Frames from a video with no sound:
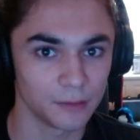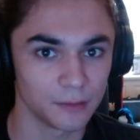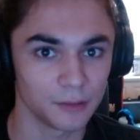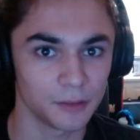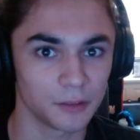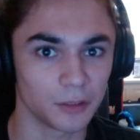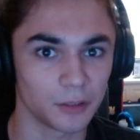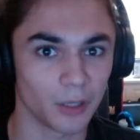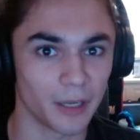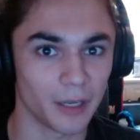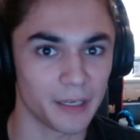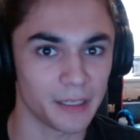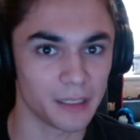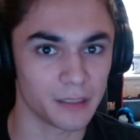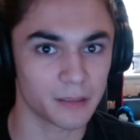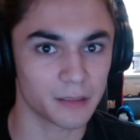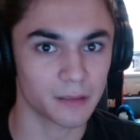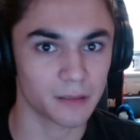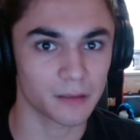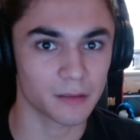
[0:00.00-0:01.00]
So
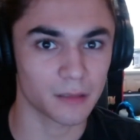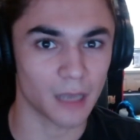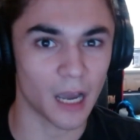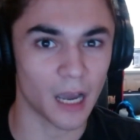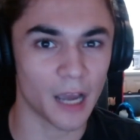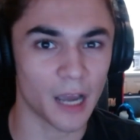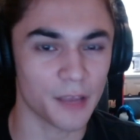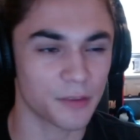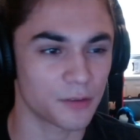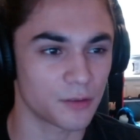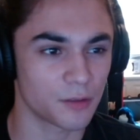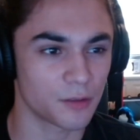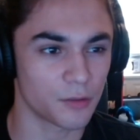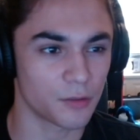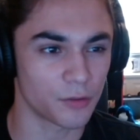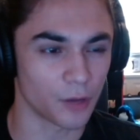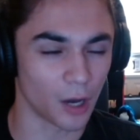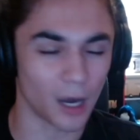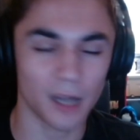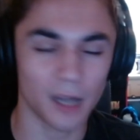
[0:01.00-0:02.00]
I
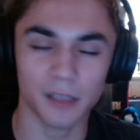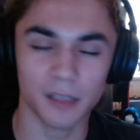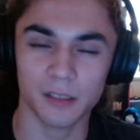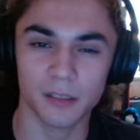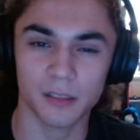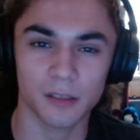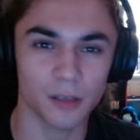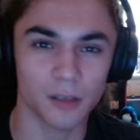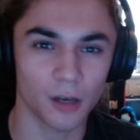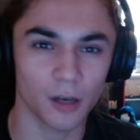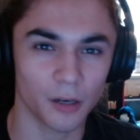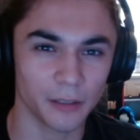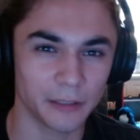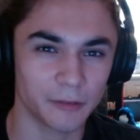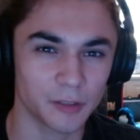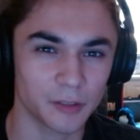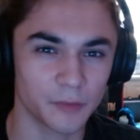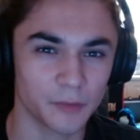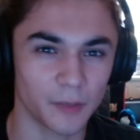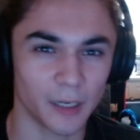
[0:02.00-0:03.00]
thought the audio
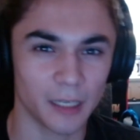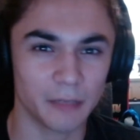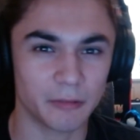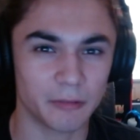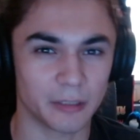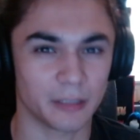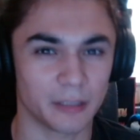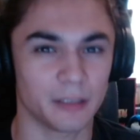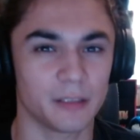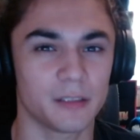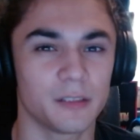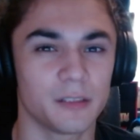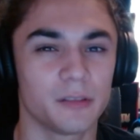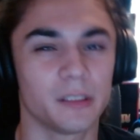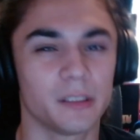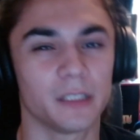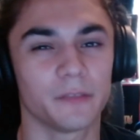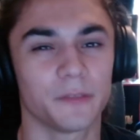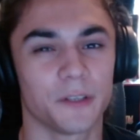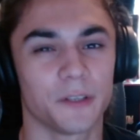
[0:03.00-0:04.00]
was fine when I listened to it
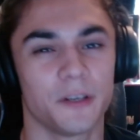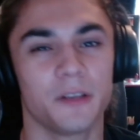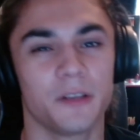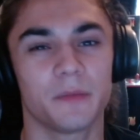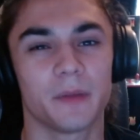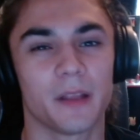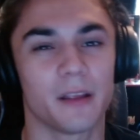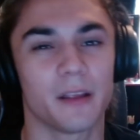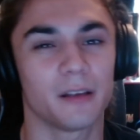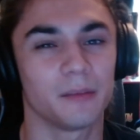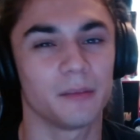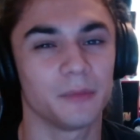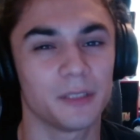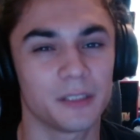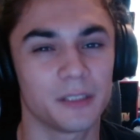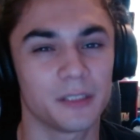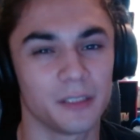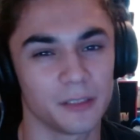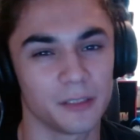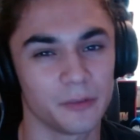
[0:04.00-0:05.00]
at first, and then I'm
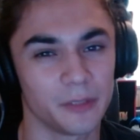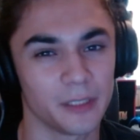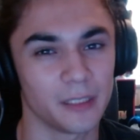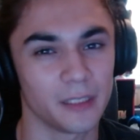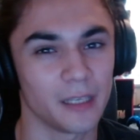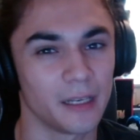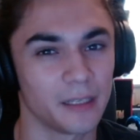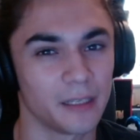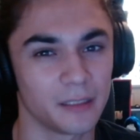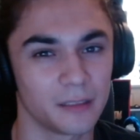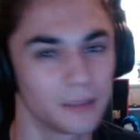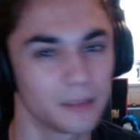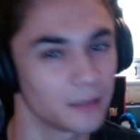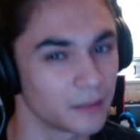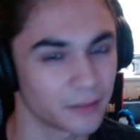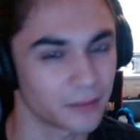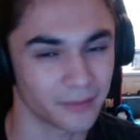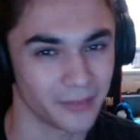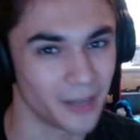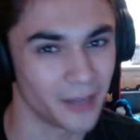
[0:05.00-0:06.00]
listening to it again. It's
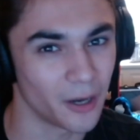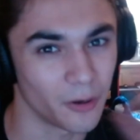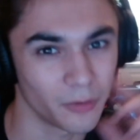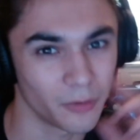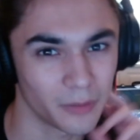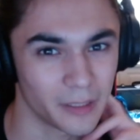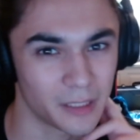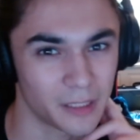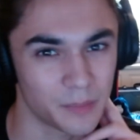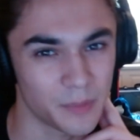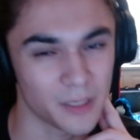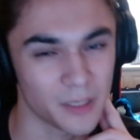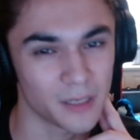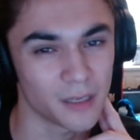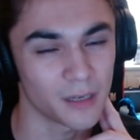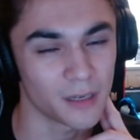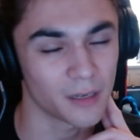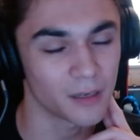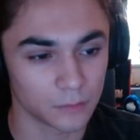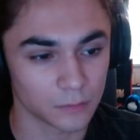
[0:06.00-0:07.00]
like, no, it's
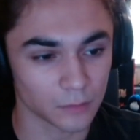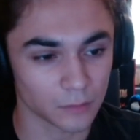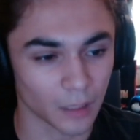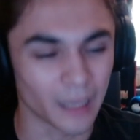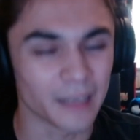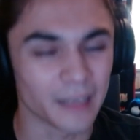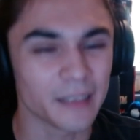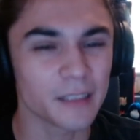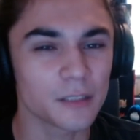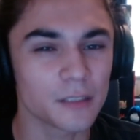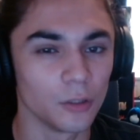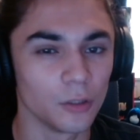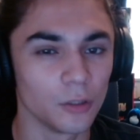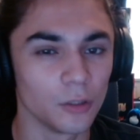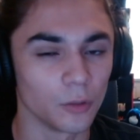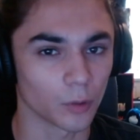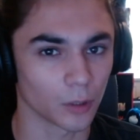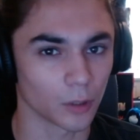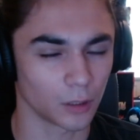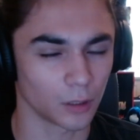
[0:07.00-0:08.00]
peaking. I need to
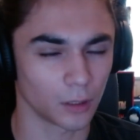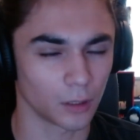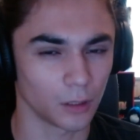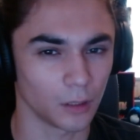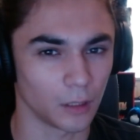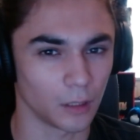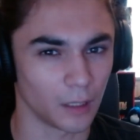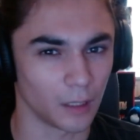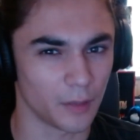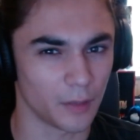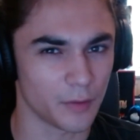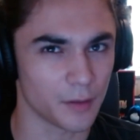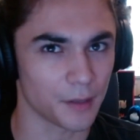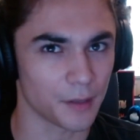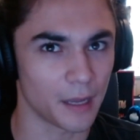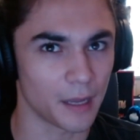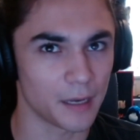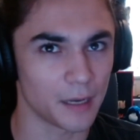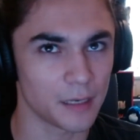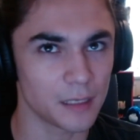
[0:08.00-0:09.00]
work on the
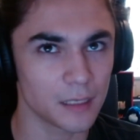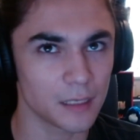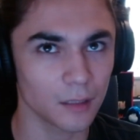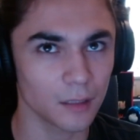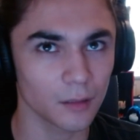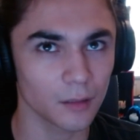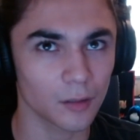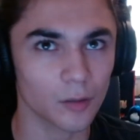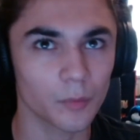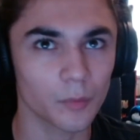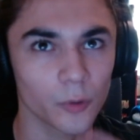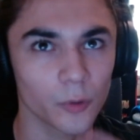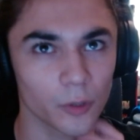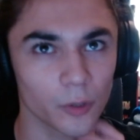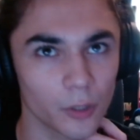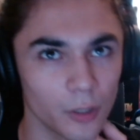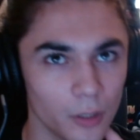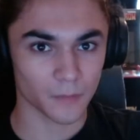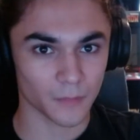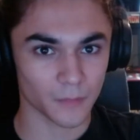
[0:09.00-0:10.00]
ending a little
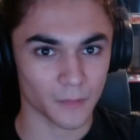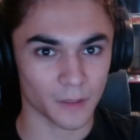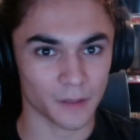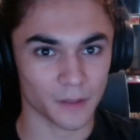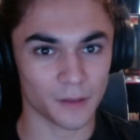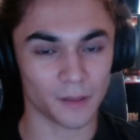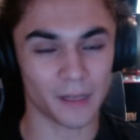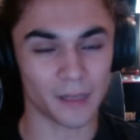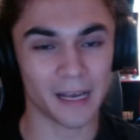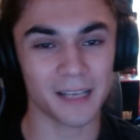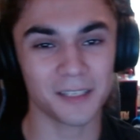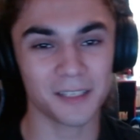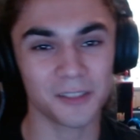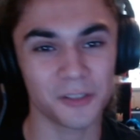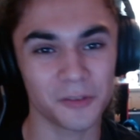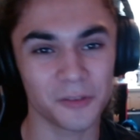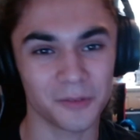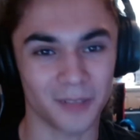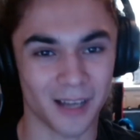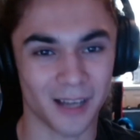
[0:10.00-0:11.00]
more. The last
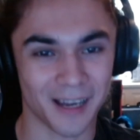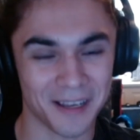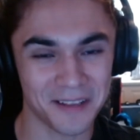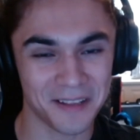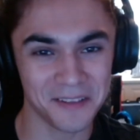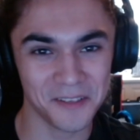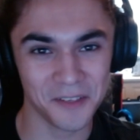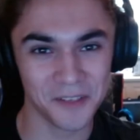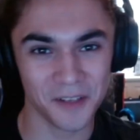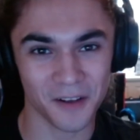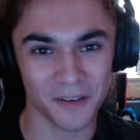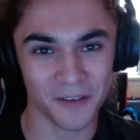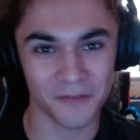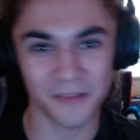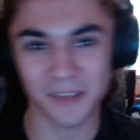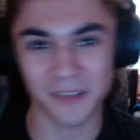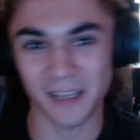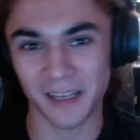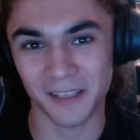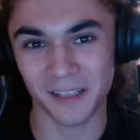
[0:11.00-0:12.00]
two lines of
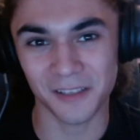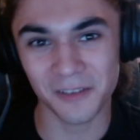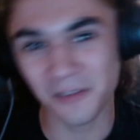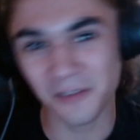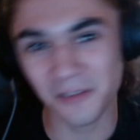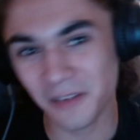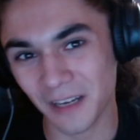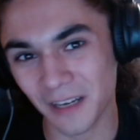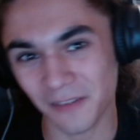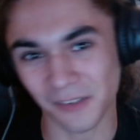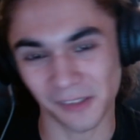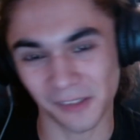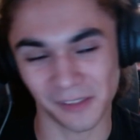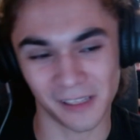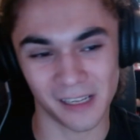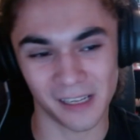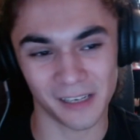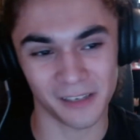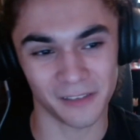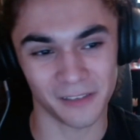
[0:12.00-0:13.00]
the etude have a
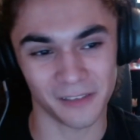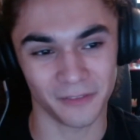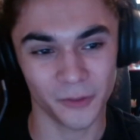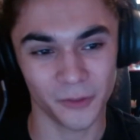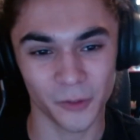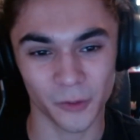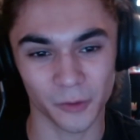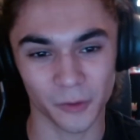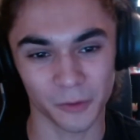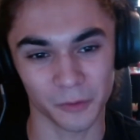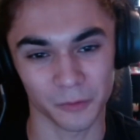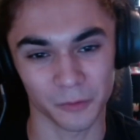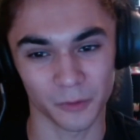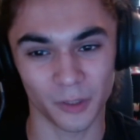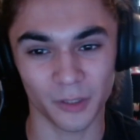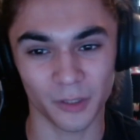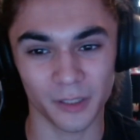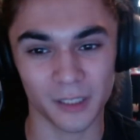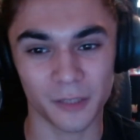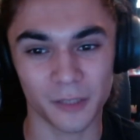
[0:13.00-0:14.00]
lot of
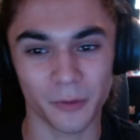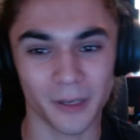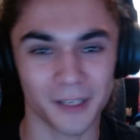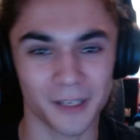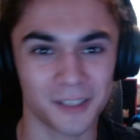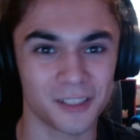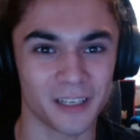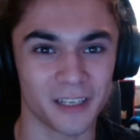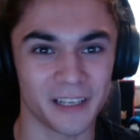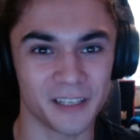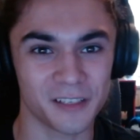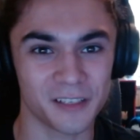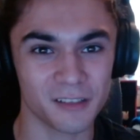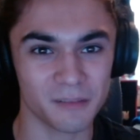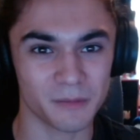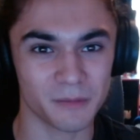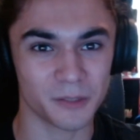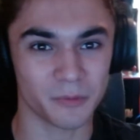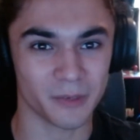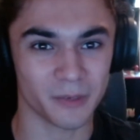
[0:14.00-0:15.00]
really quick changes
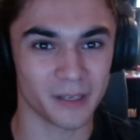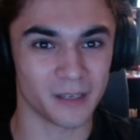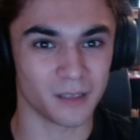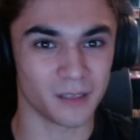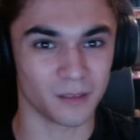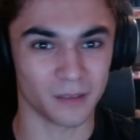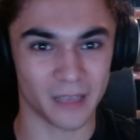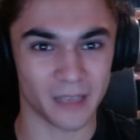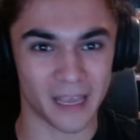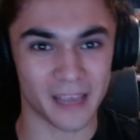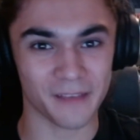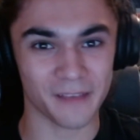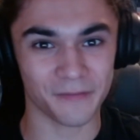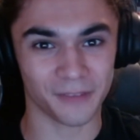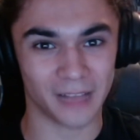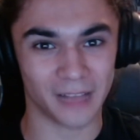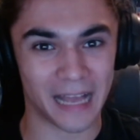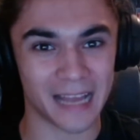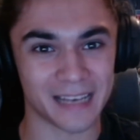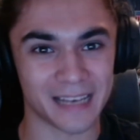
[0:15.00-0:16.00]
between A
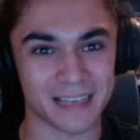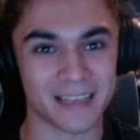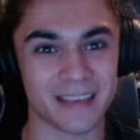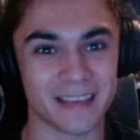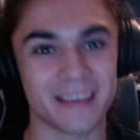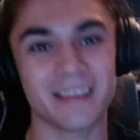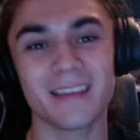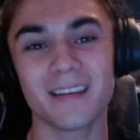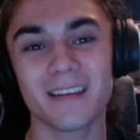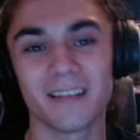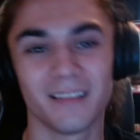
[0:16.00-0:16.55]
flat and E.